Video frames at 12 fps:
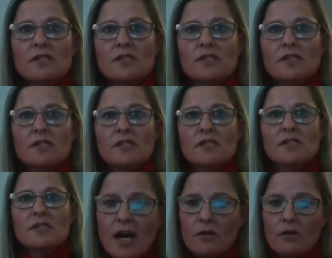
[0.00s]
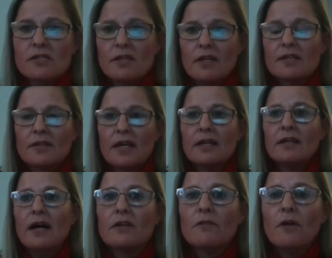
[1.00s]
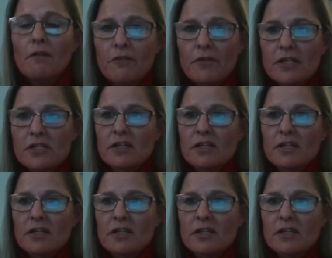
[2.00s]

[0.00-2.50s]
that kind of offering to the customer